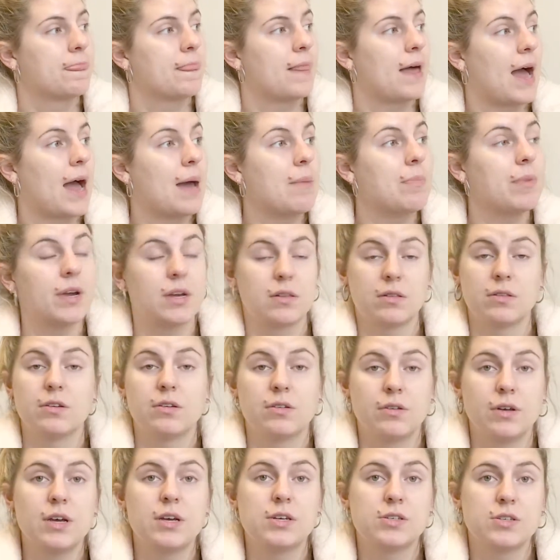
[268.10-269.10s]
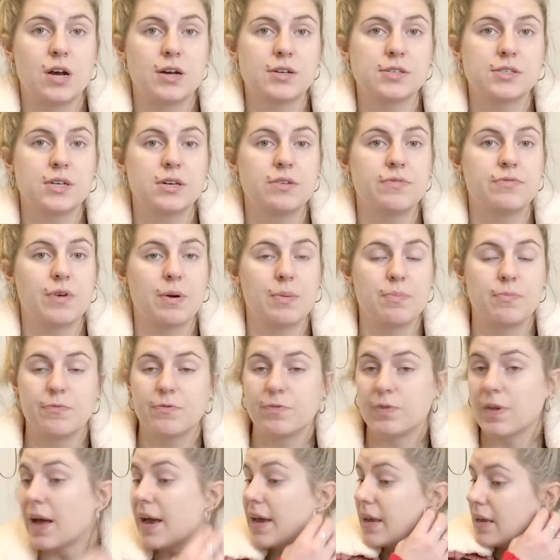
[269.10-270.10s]
I'm literally exhausted from
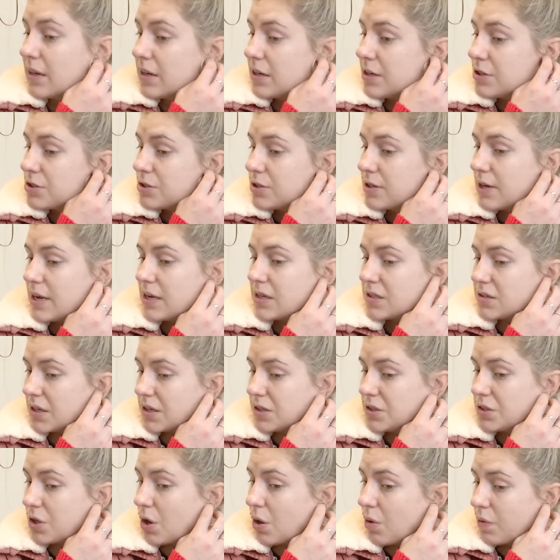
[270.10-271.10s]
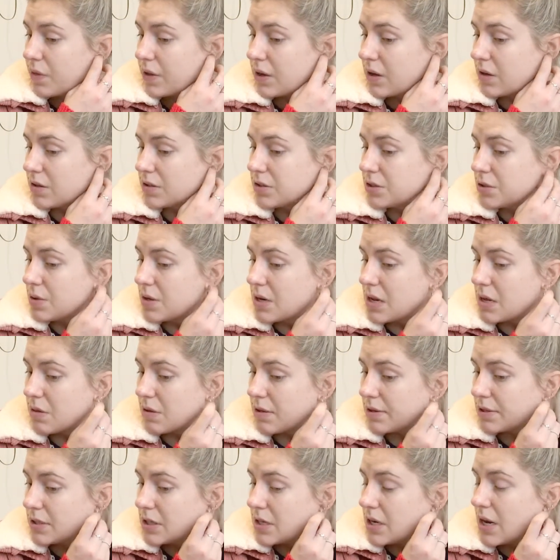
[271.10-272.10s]
flying in yesterday, so I don't think I'll do
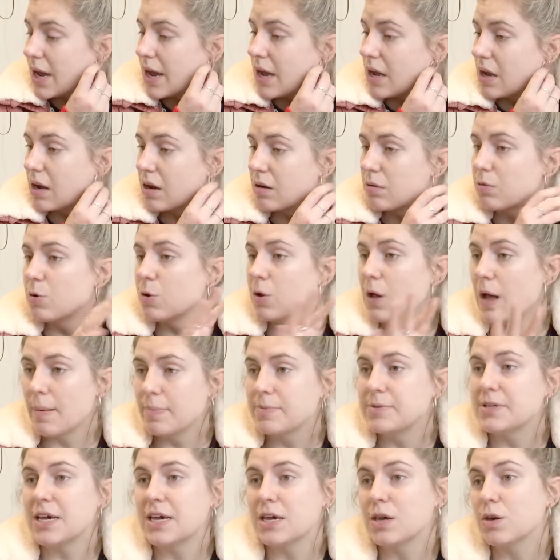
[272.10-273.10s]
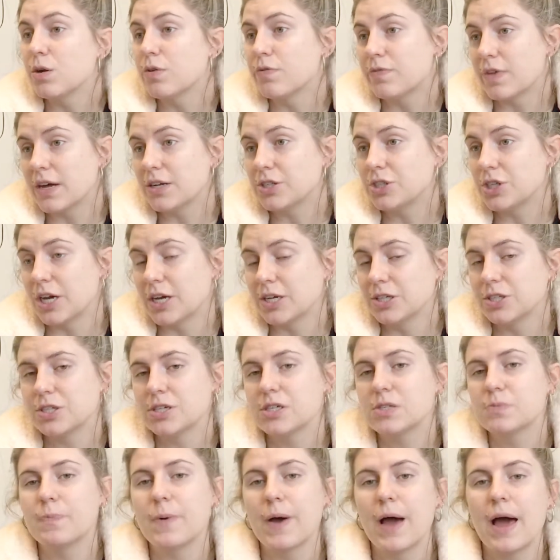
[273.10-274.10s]
anything tonight. I will update you if that
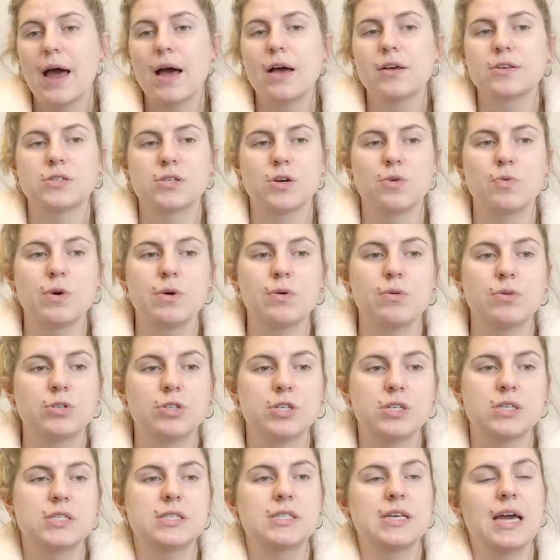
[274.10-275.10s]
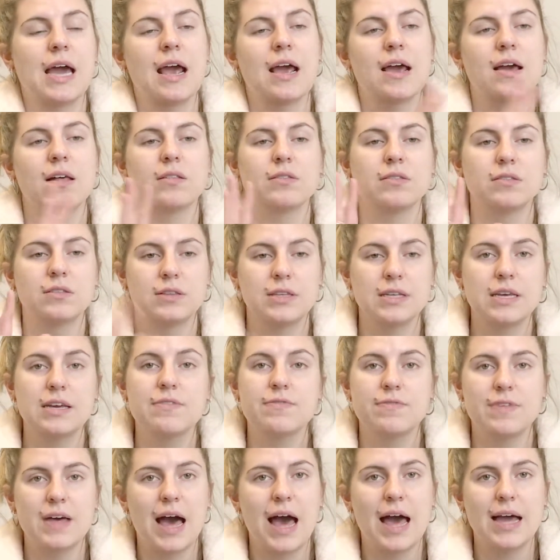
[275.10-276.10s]
changes. But so we will just say
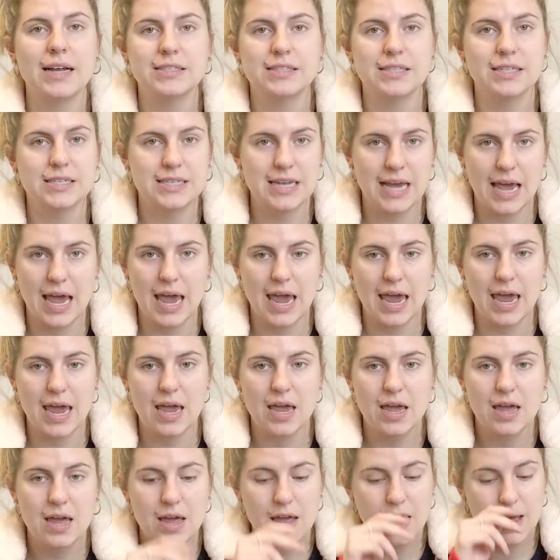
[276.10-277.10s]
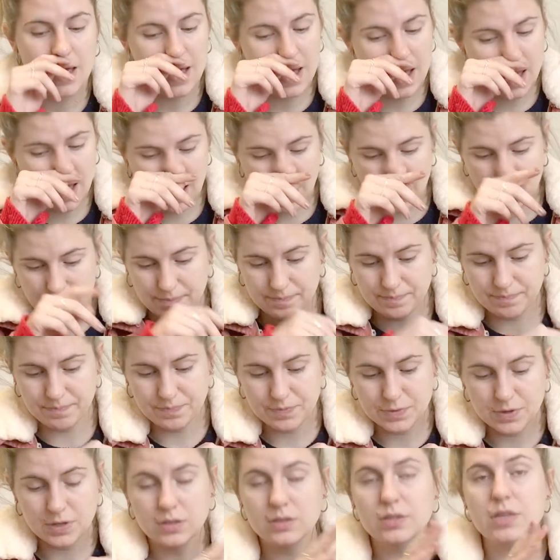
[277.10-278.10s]
leave that today.
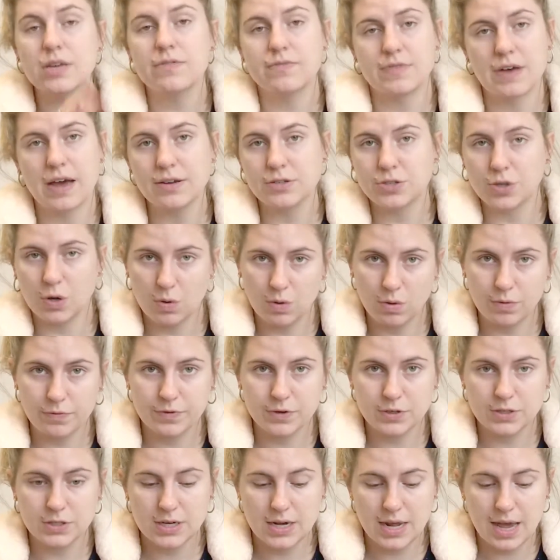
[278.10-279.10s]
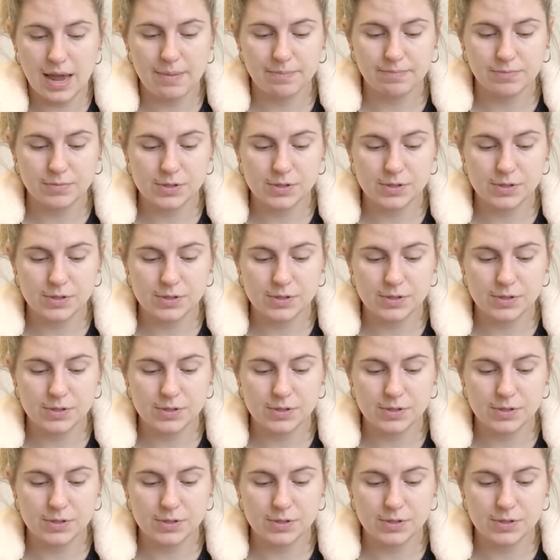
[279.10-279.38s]
Leave that total for today.